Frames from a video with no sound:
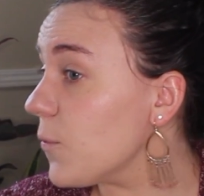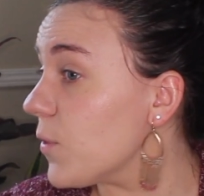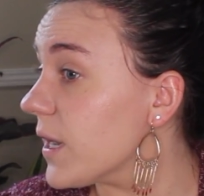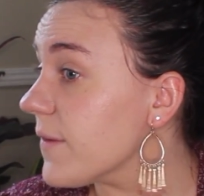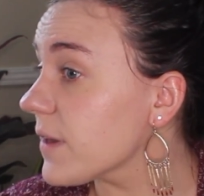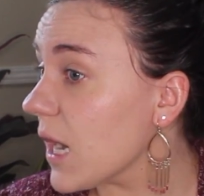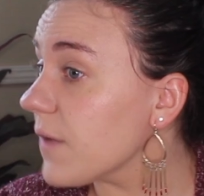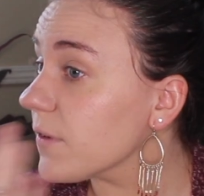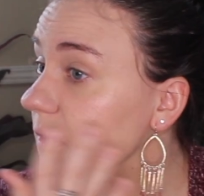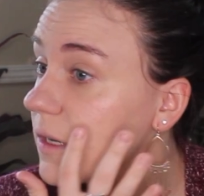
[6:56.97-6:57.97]
would have
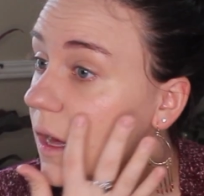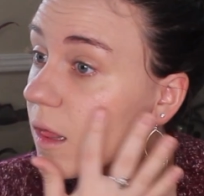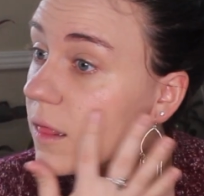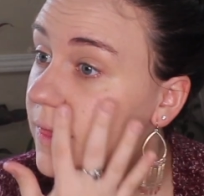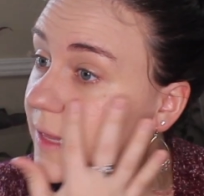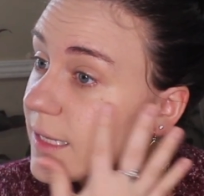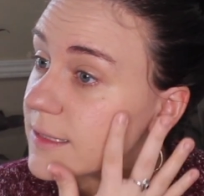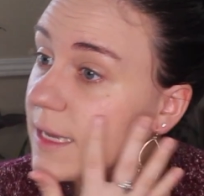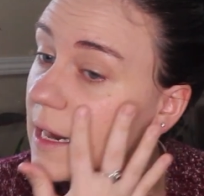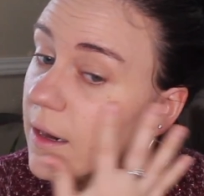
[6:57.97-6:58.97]
covered
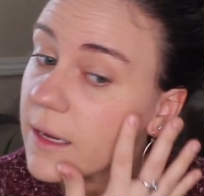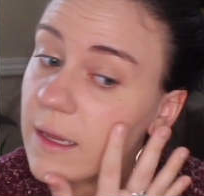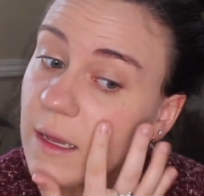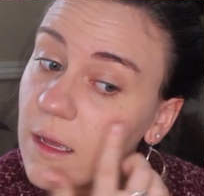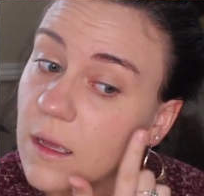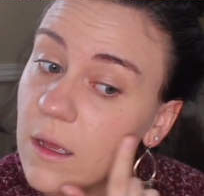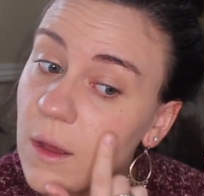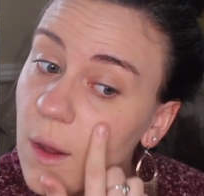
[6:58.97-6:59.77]
this area